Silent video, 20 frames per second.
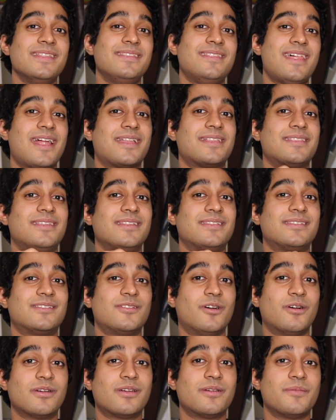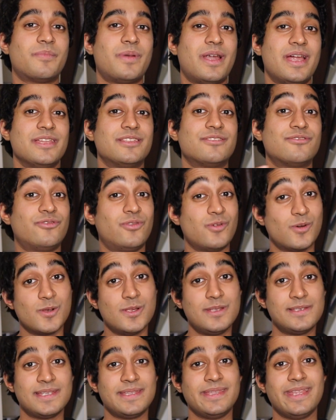that the stock price
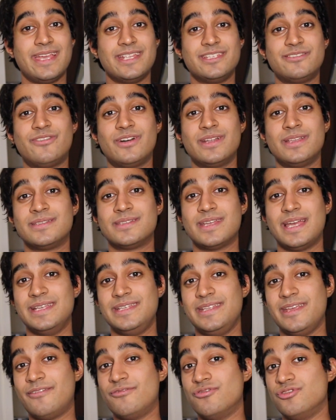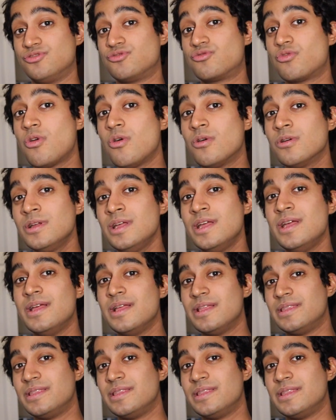falls and the hedge fund's idea was wrong,